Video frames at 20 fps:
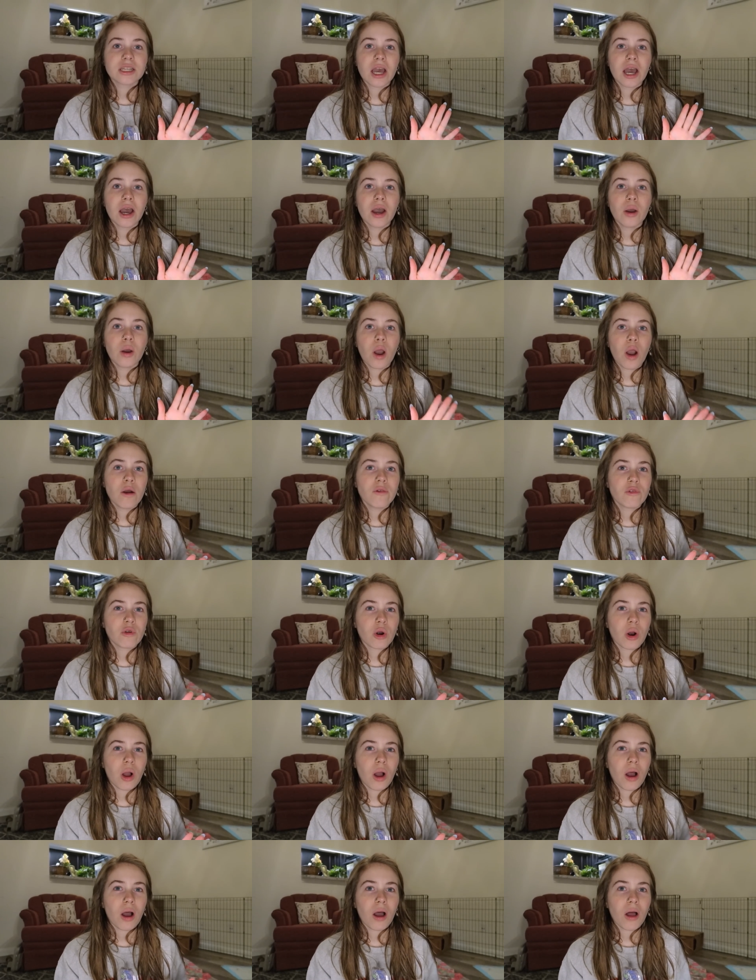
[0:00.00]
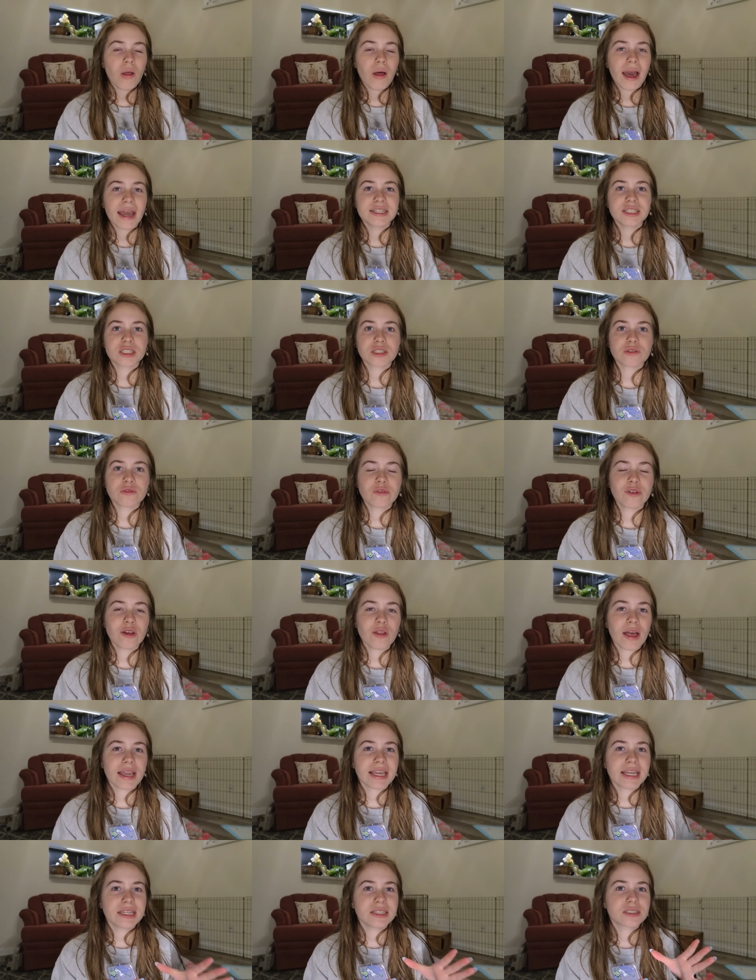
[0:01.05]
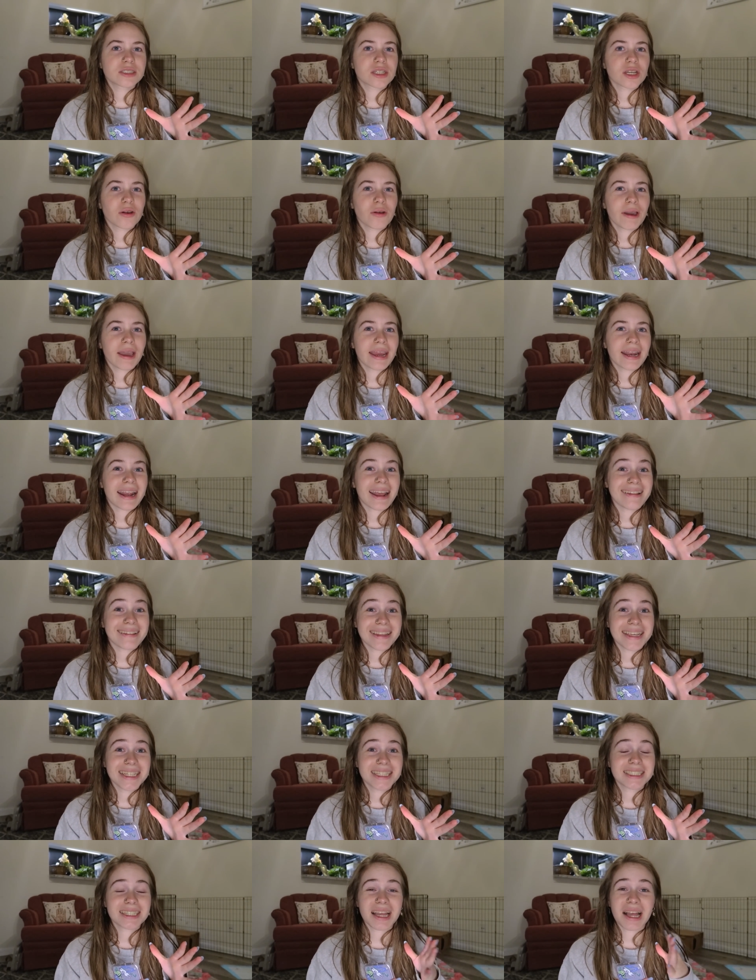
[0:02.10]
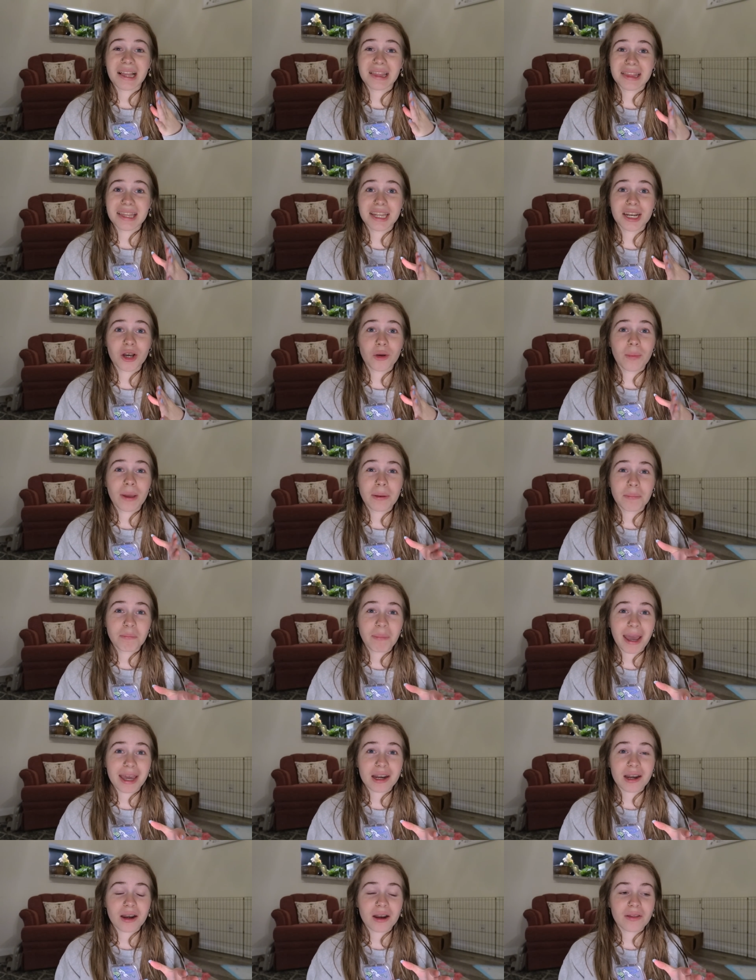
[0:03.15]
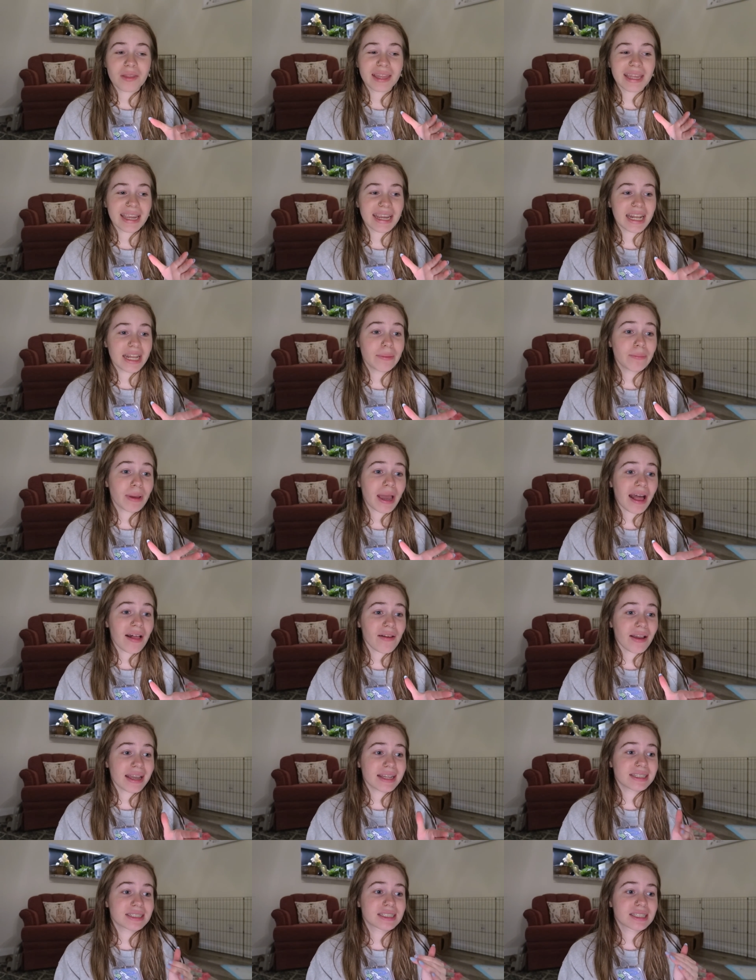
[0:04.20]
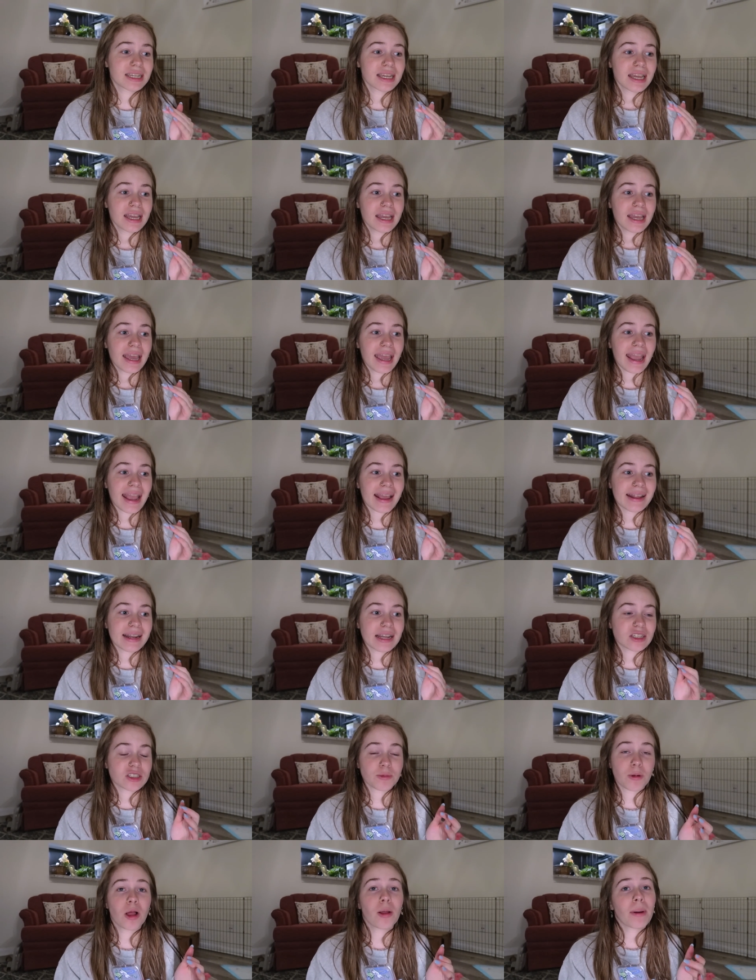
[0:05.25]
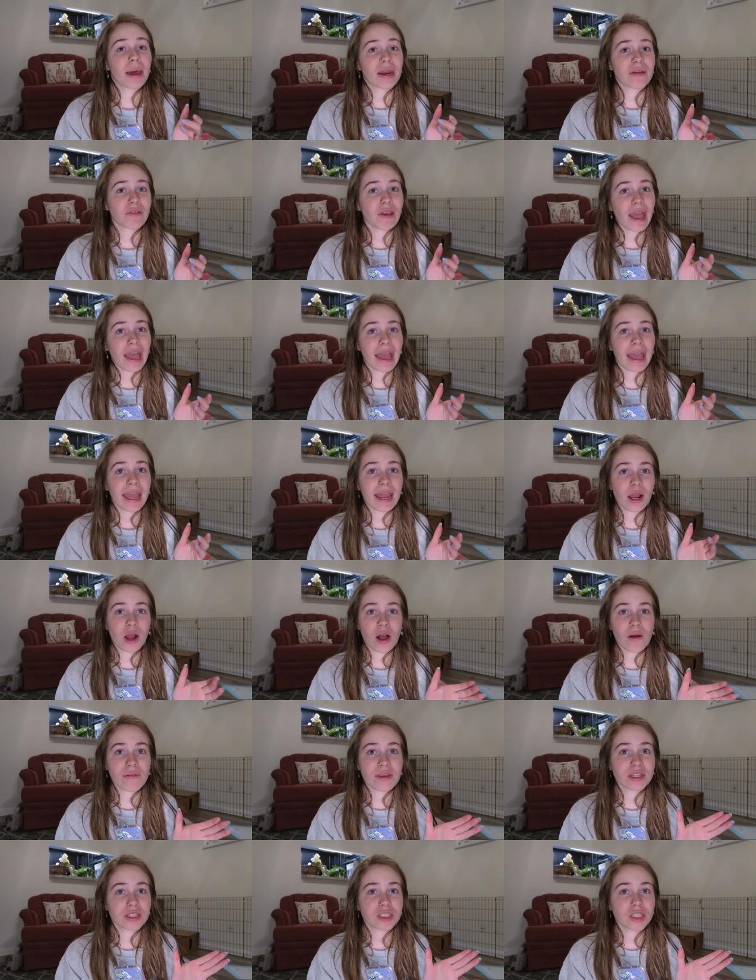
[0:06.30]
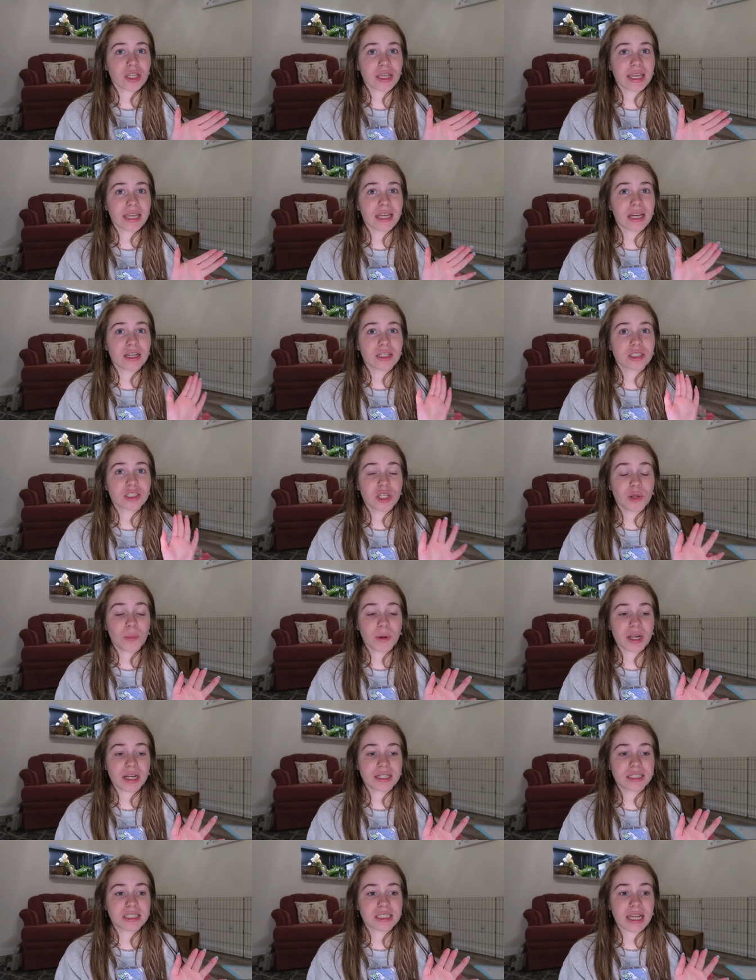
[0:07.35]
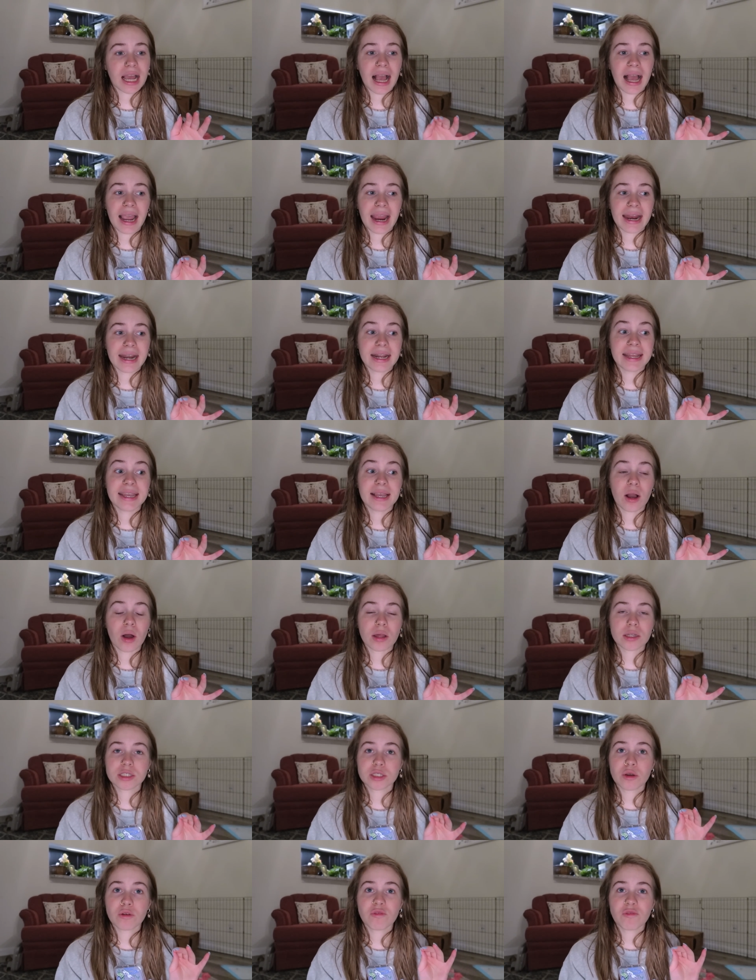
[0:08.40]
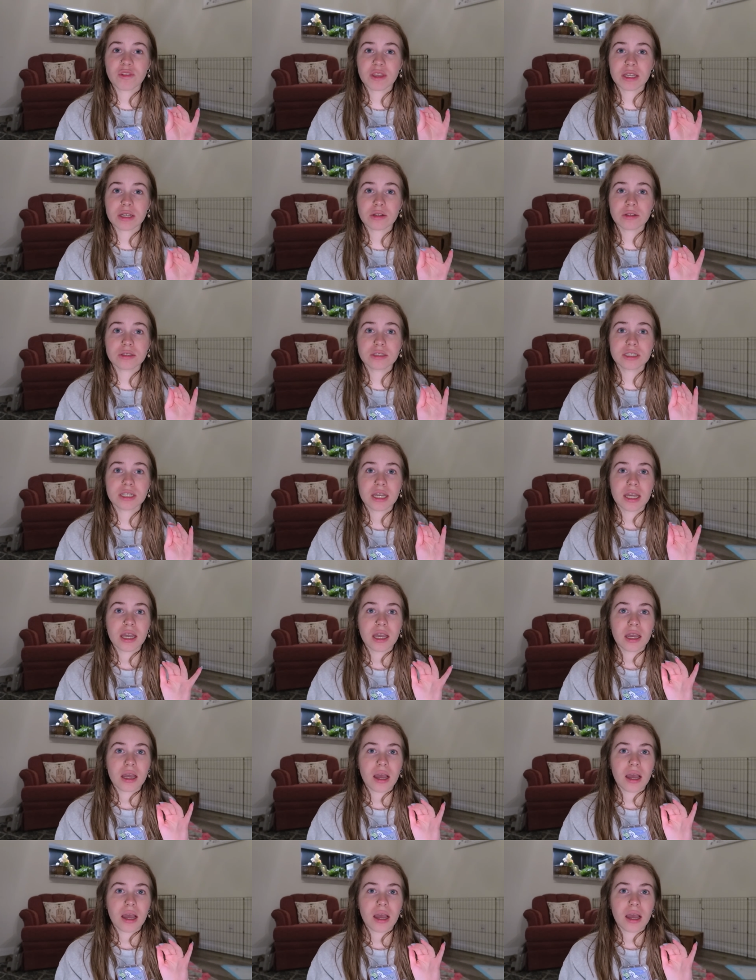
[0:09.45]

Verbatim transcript: so, overall, I just feel like he's doing at least a little bit better. The eating pellets and a small amount of hay, obviously, super good sign. He also feels